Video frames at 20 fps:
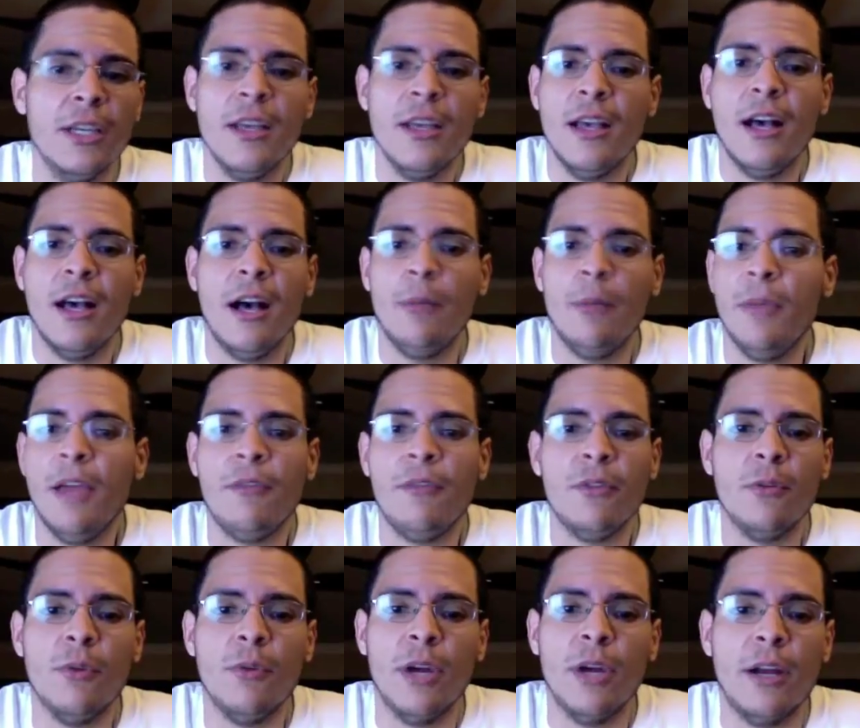I'm
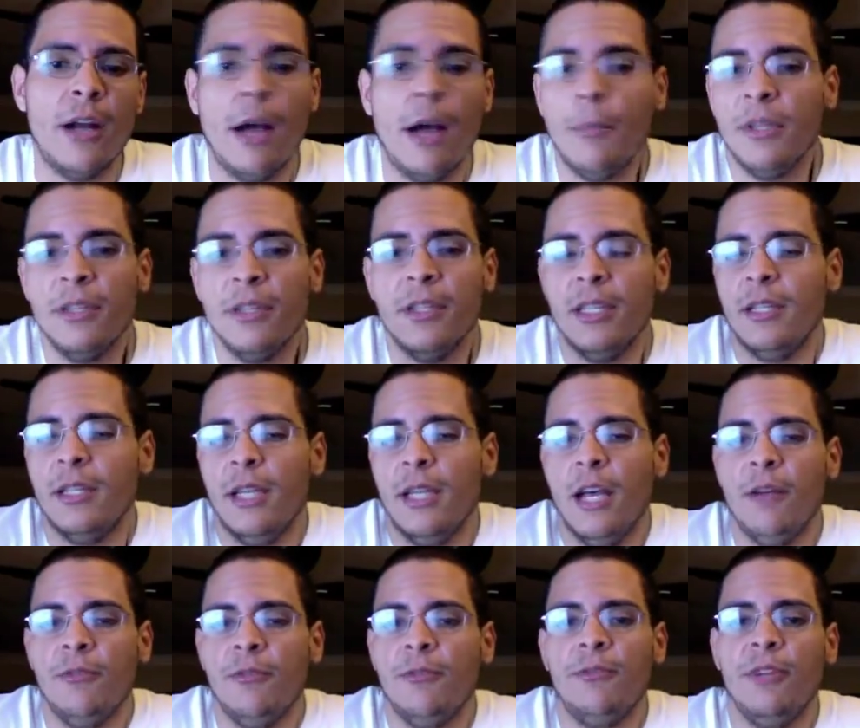everywhere. I'm in the
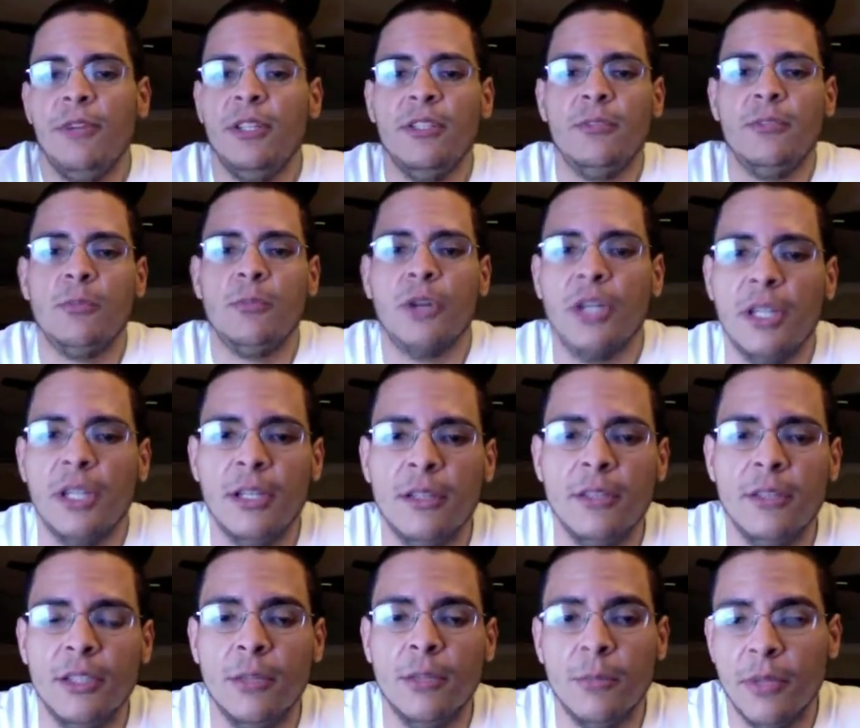health and fitness market,
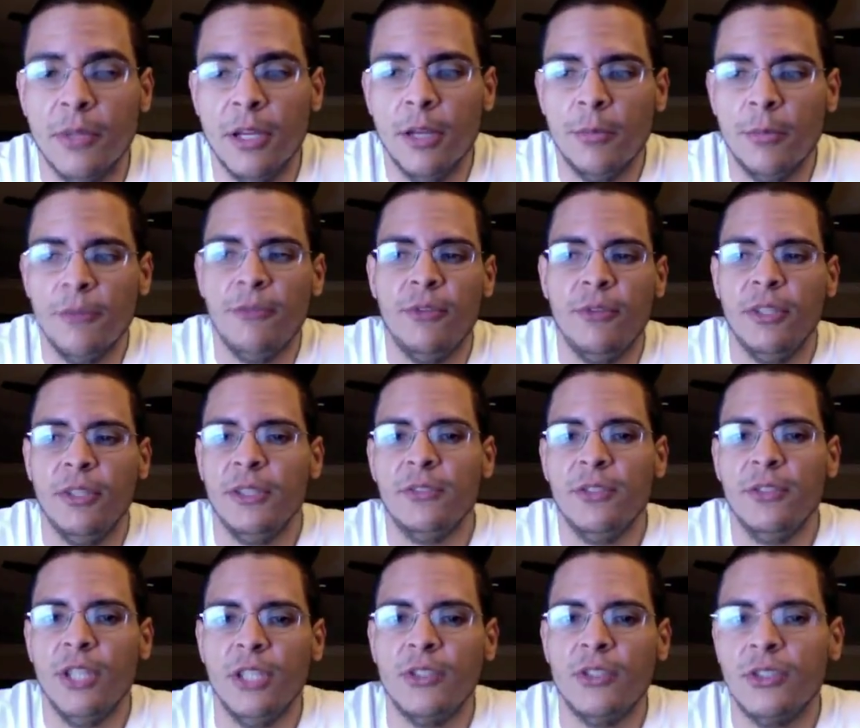you know, health and fitness
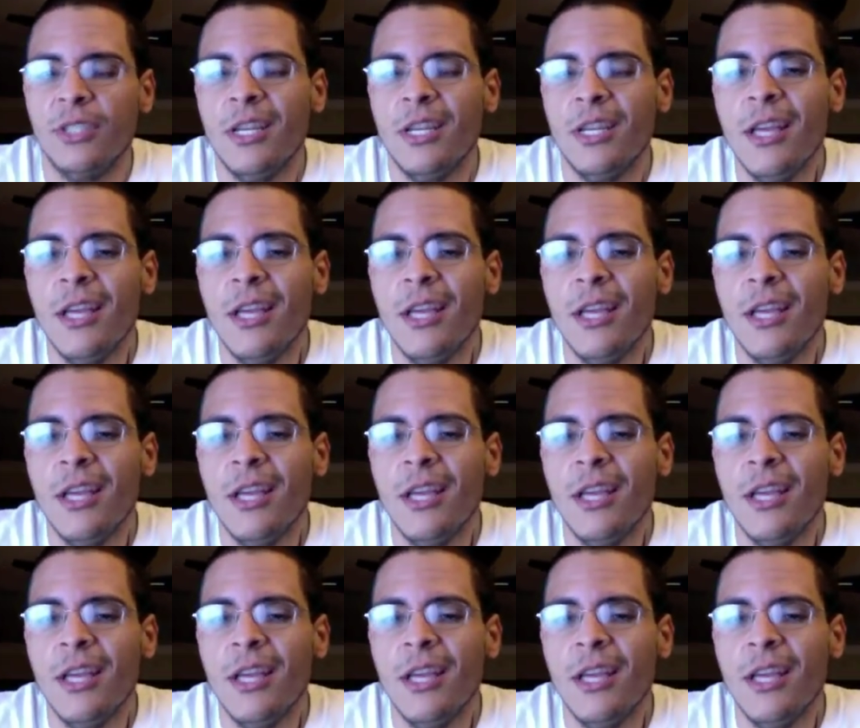niche.